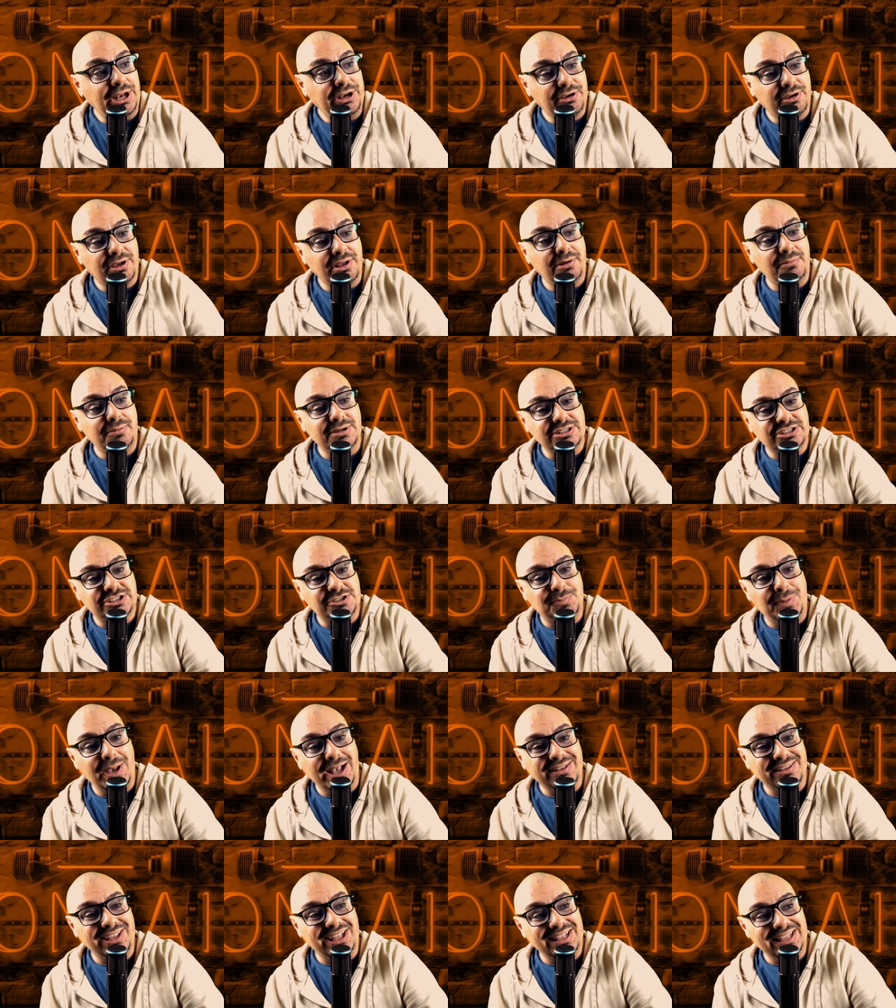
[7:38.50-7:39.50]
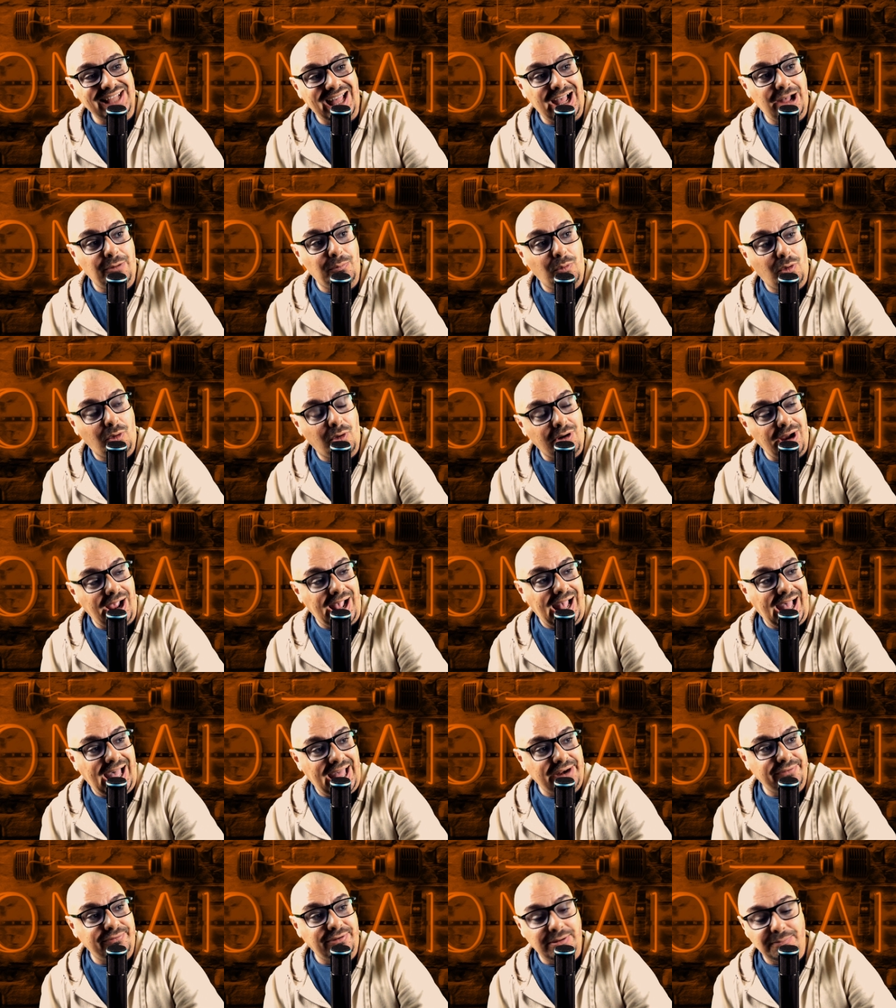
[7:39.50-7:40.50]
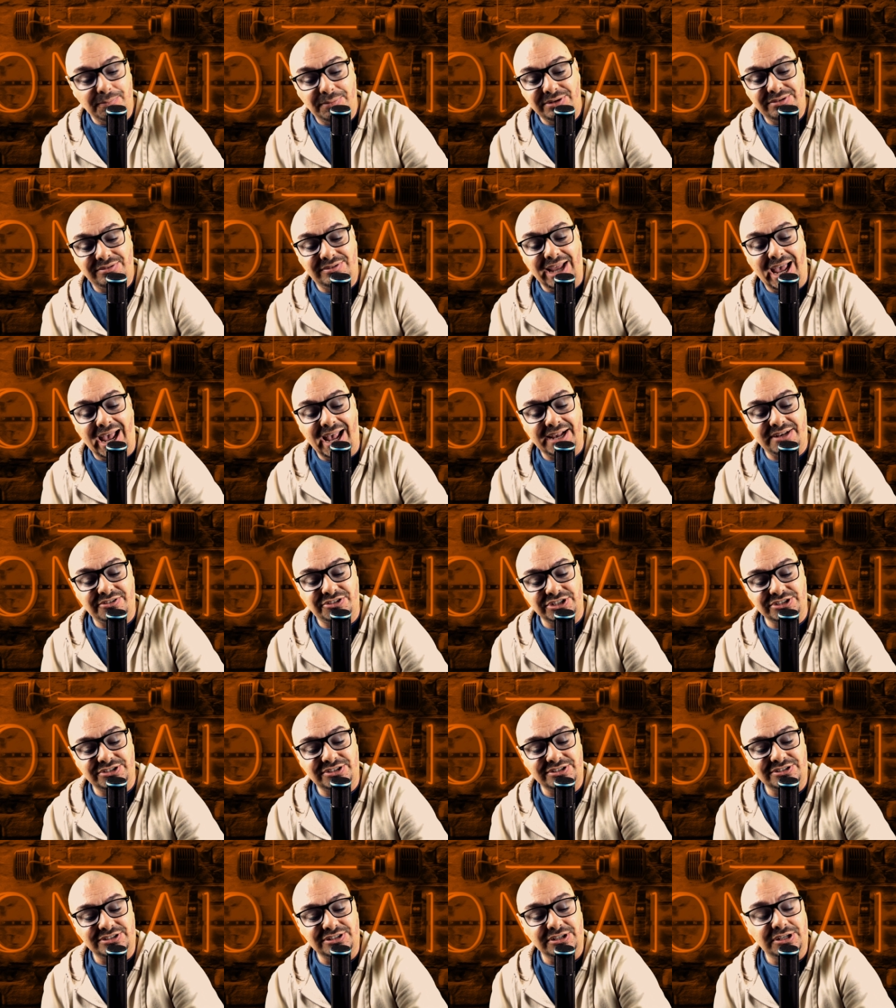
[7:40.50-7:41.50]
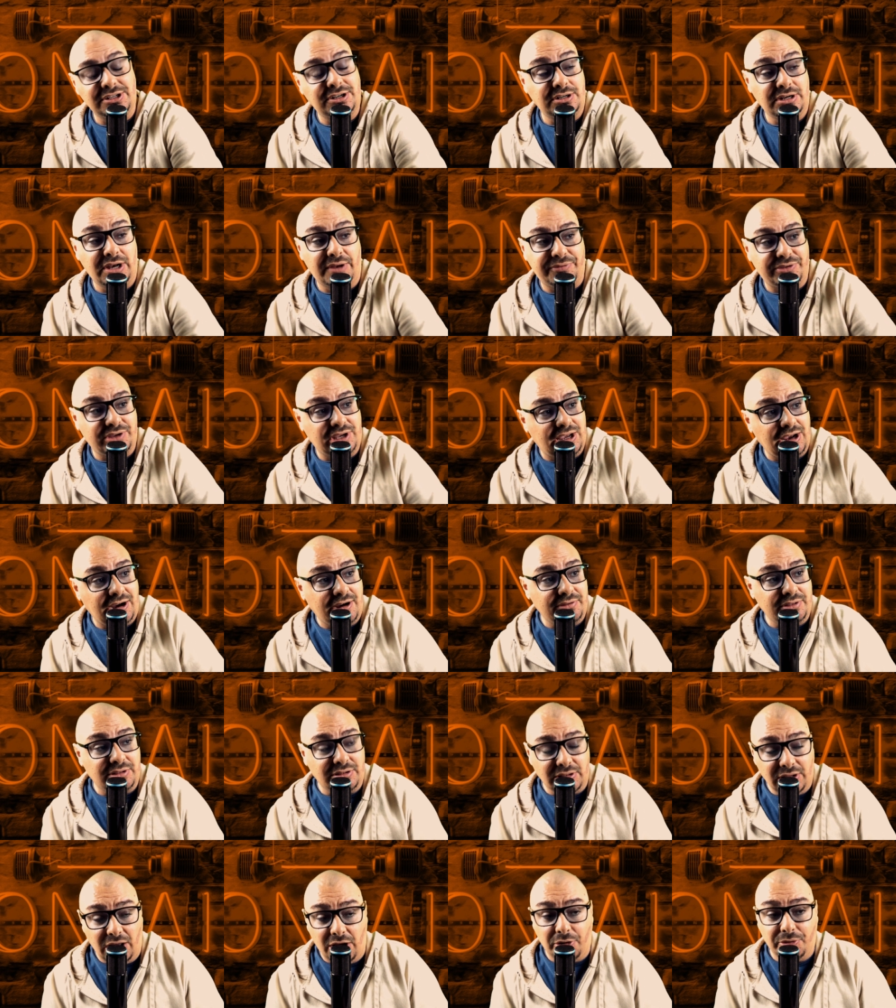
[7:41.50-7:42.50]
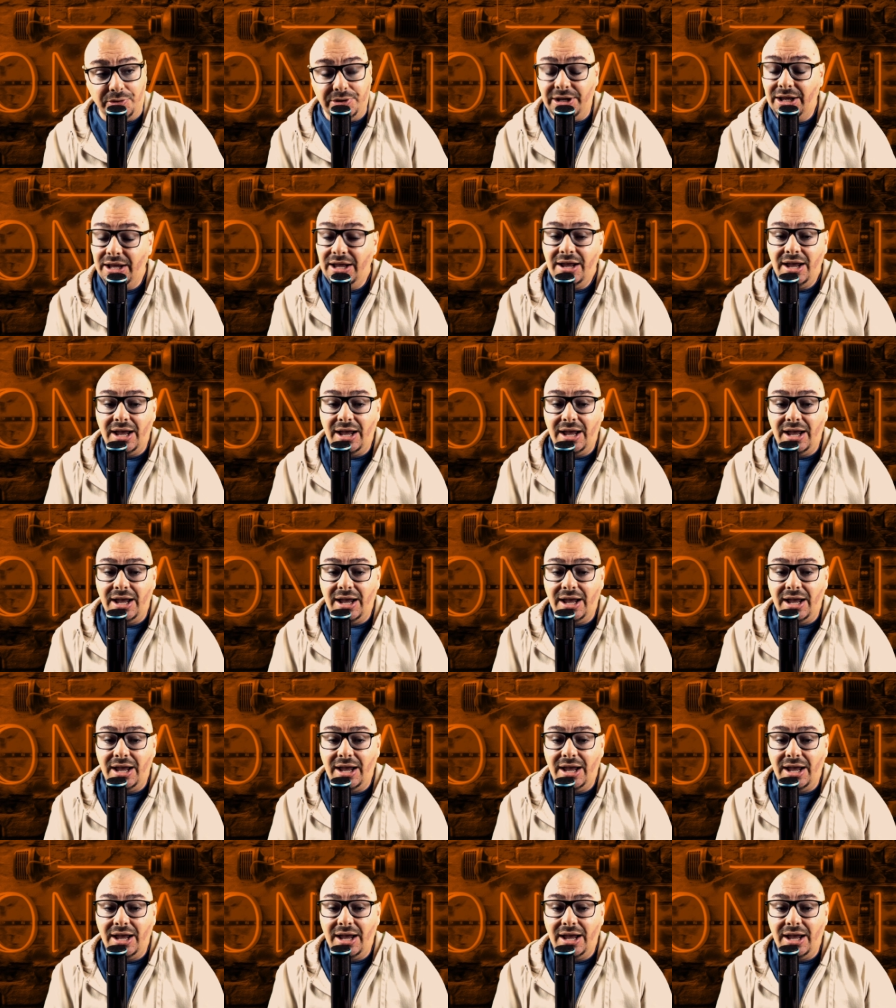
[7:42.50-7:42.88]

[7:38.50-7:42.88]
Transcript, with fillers: and you're going to expect a lot more out of him. But Dak just isn't good enough to carry the load.